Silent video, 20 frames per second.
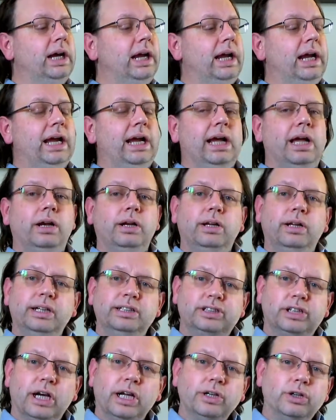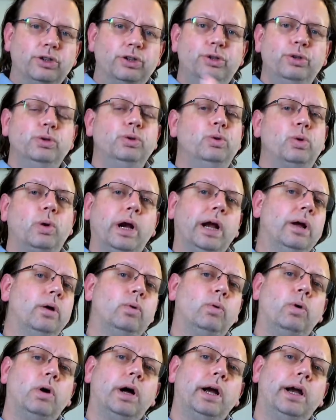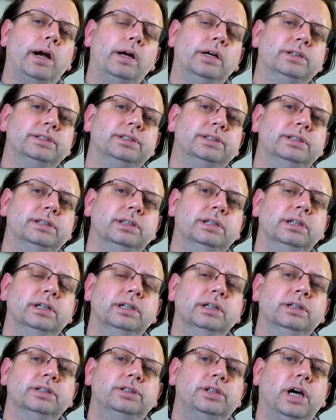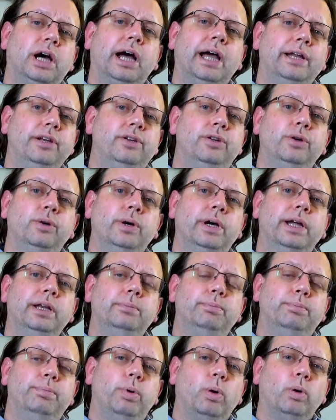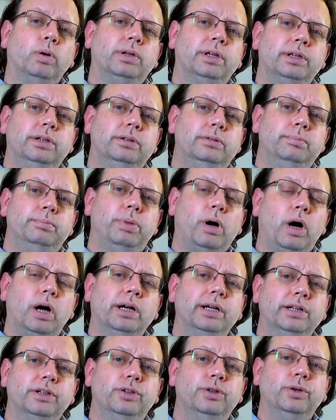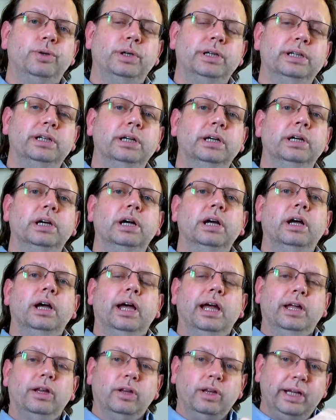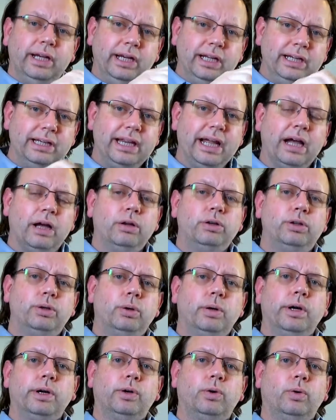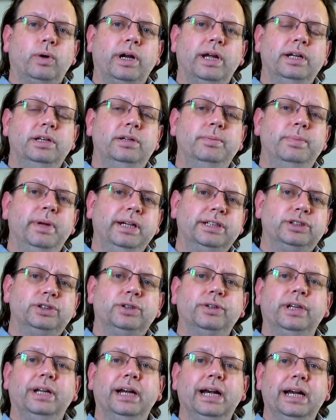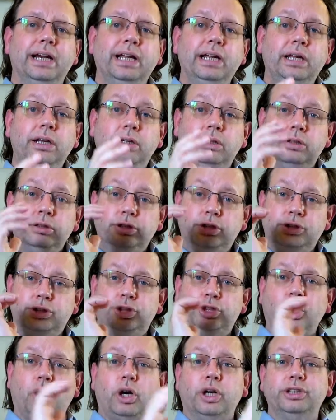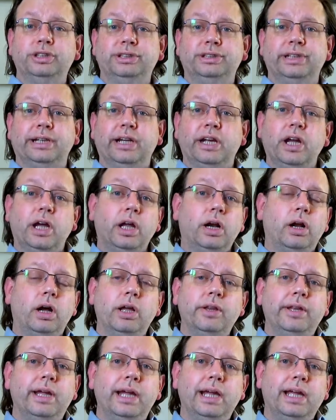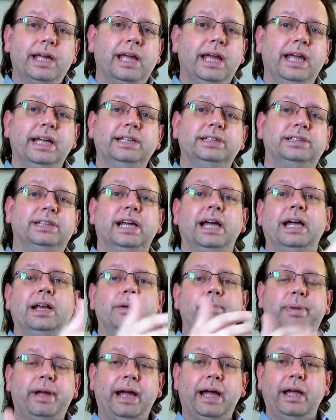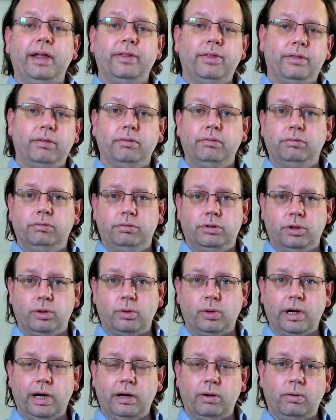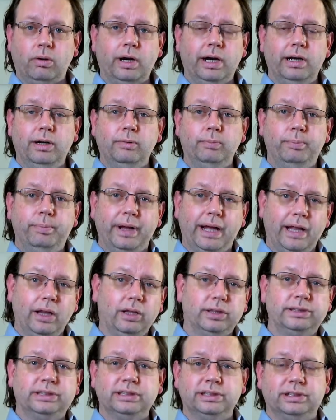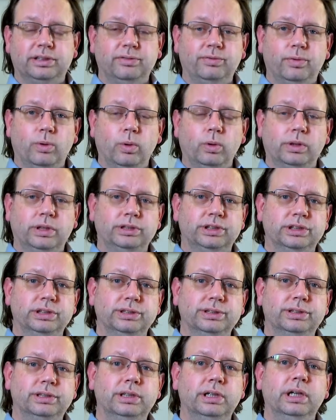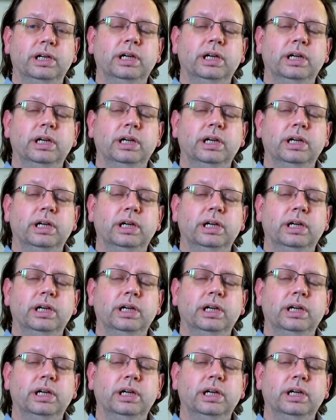and it's got 2 ground wires tied to it, bonded to it, and leading down to our grid to make sure that any charges that got on that case had a path to ground, right, and balances the voltages.